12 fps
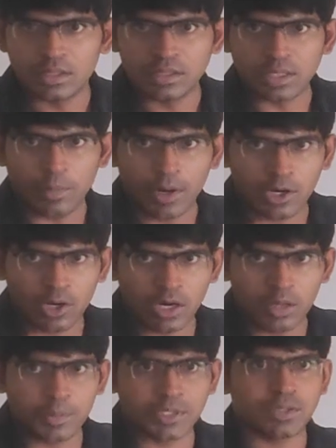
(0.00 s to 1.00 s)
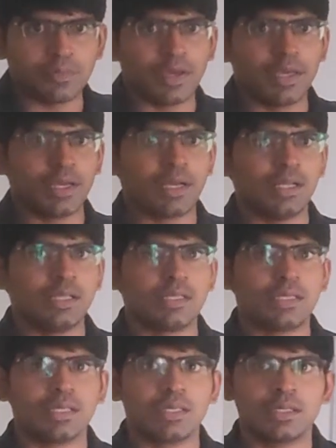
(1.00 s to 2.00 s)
some autonomous vehicles,